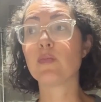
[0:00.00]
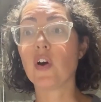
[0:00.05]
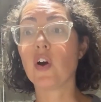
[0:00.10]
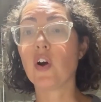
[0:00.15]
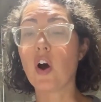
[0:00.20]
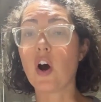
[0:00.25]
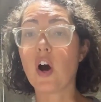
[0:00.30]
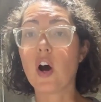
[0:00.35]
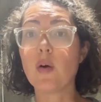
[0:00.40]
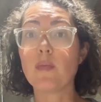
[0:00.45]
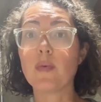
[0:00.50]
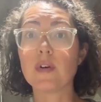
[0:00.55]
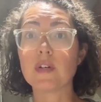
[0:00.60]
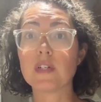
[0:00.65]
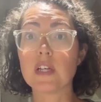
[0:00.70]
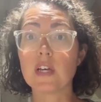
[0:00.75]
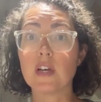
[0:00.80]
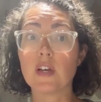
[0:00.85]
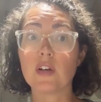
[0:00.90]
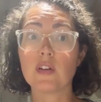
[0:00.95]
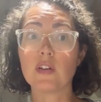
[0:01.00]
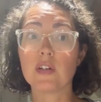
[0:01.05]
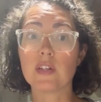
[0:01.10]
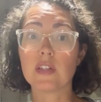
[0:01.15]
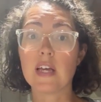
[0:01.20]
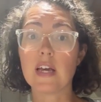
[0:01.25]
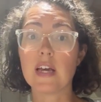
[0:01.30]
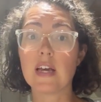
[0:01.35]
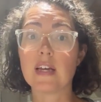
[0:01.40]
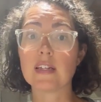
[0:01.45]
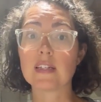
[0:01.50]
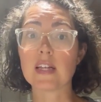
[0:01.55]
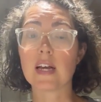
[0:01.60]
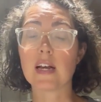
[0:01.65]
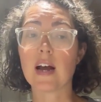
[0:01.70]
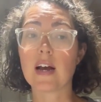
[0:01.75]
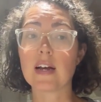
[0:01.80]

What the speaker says: There are particular things like